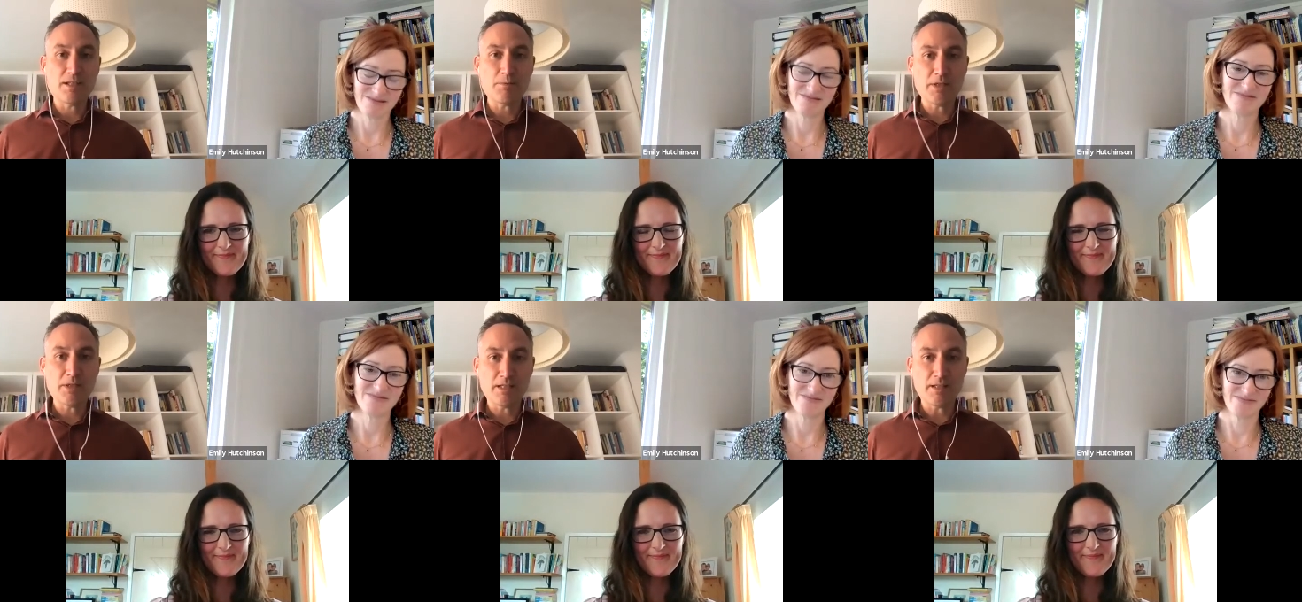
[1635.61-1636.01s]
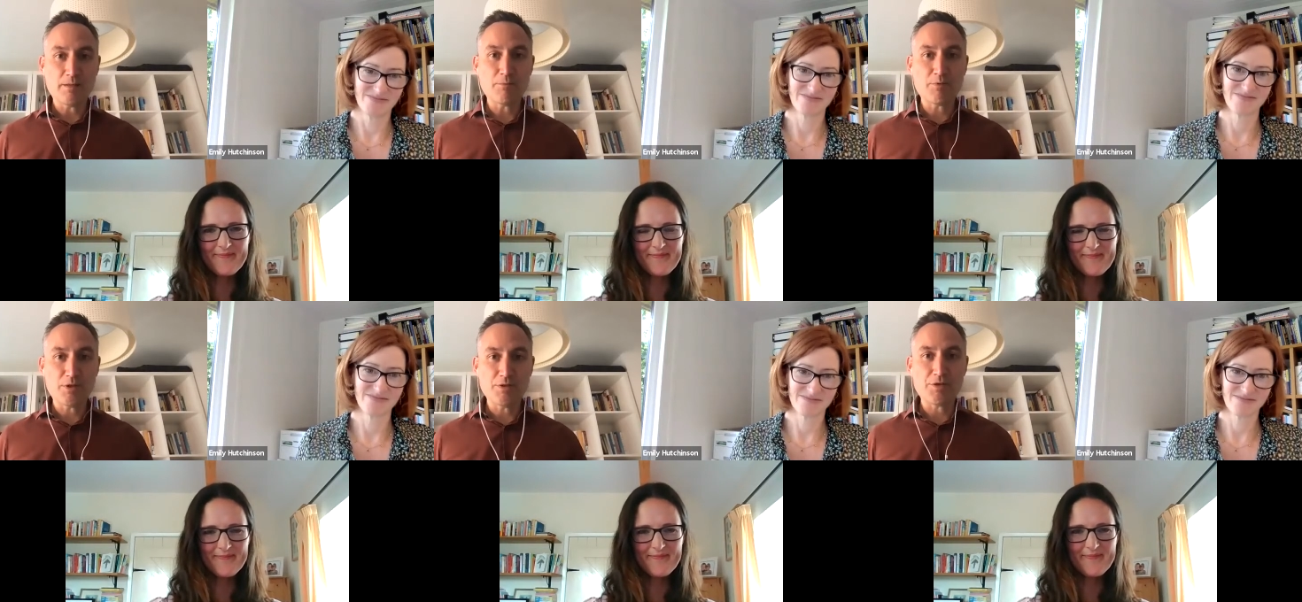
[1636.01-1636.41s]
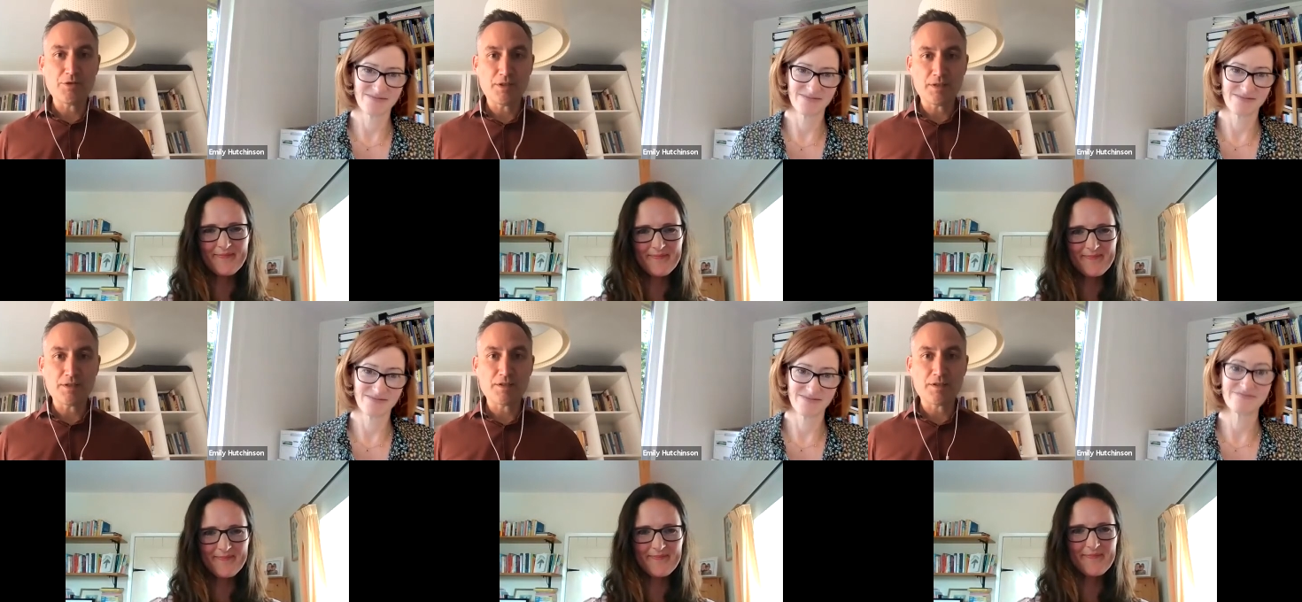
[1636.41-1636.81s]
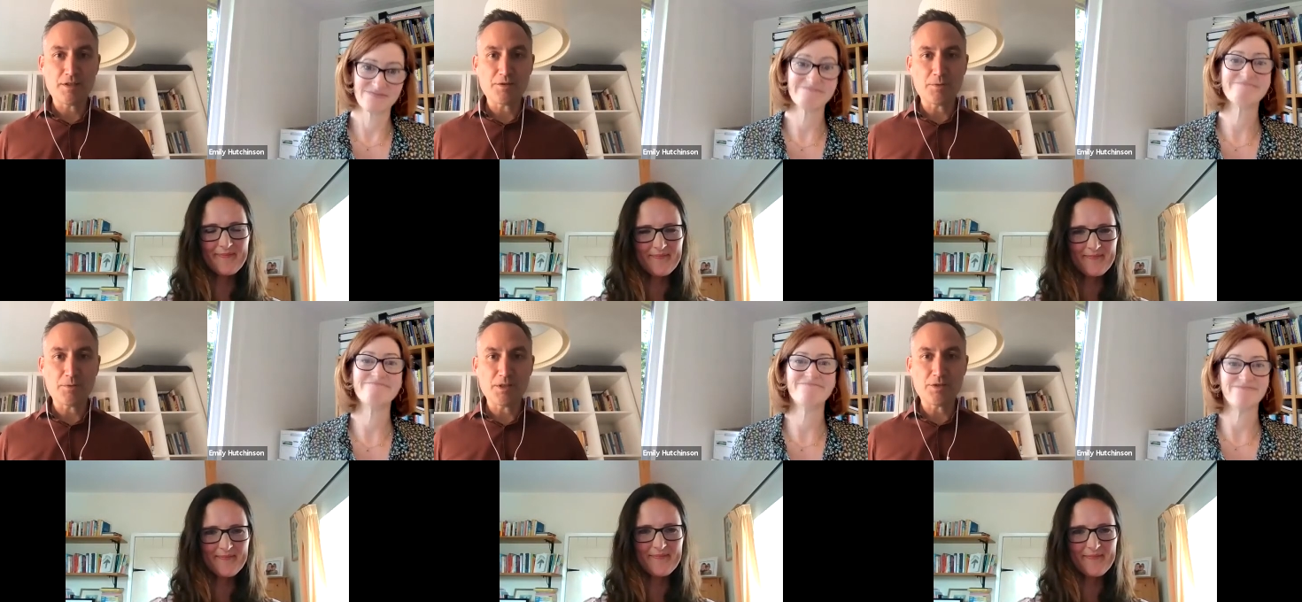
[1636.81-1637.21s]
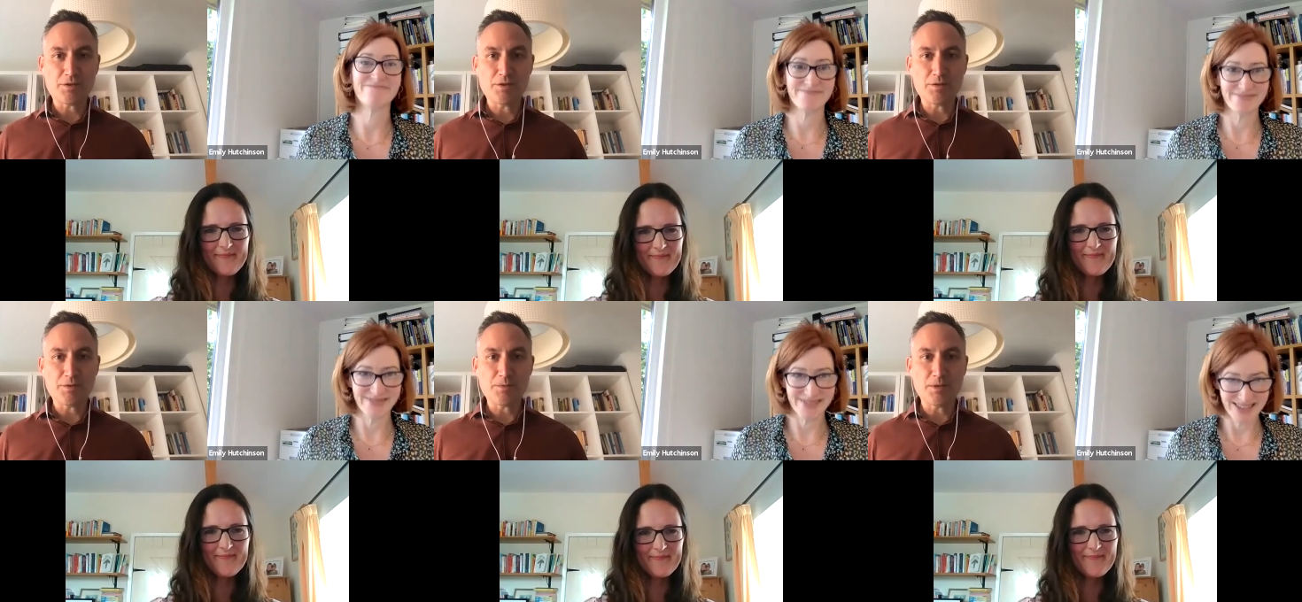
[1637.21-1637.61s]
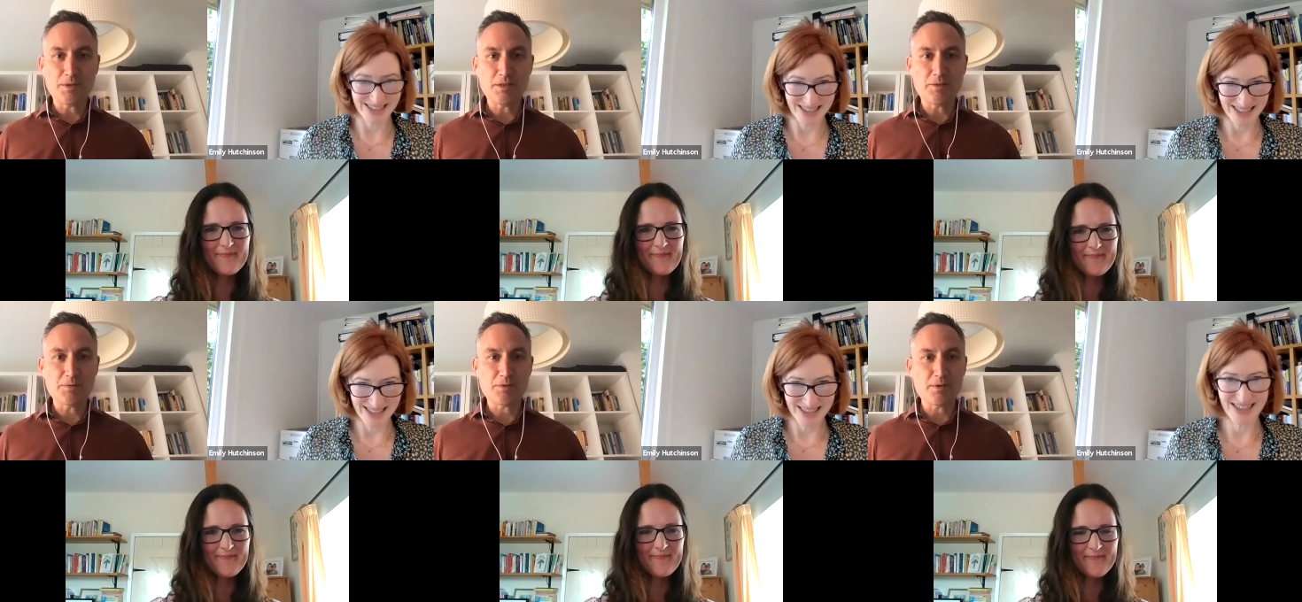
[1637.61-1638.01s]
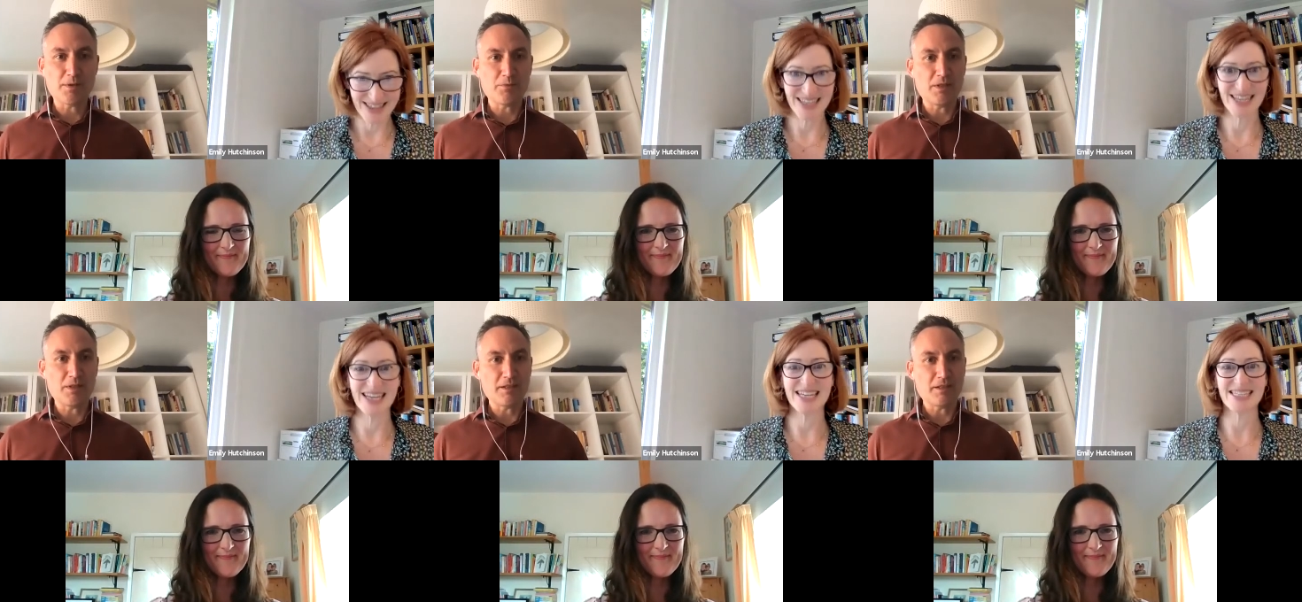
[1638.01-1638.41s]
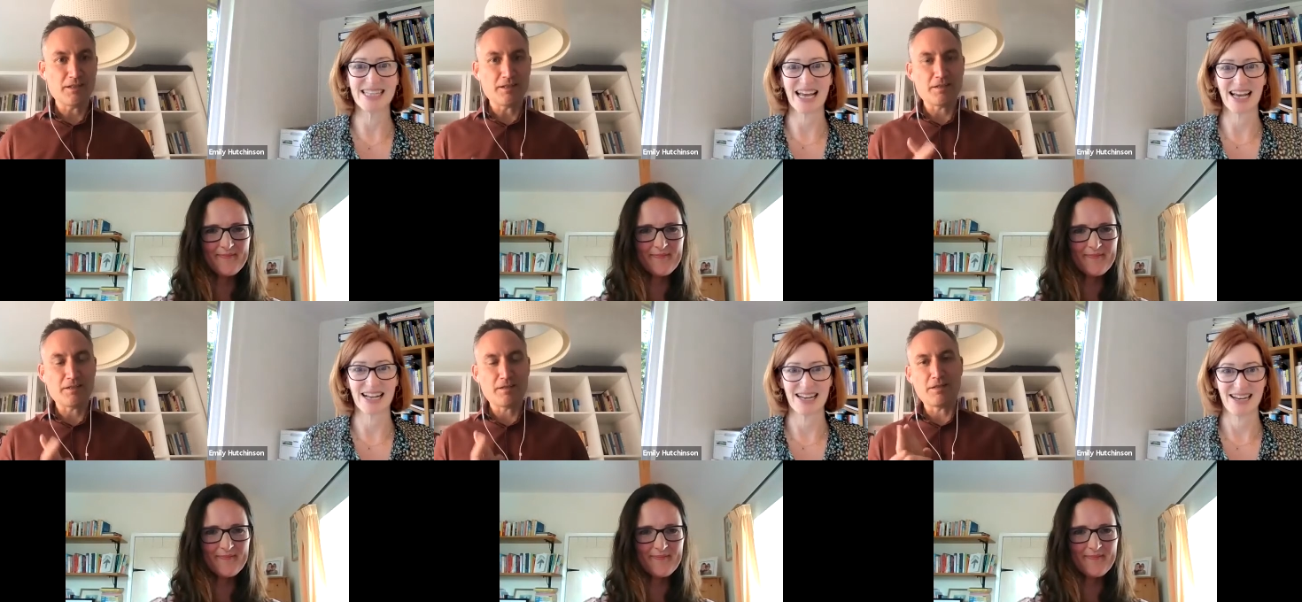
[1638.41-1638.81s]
Speaker 1: the way they're approaching the situation as well. So I think it's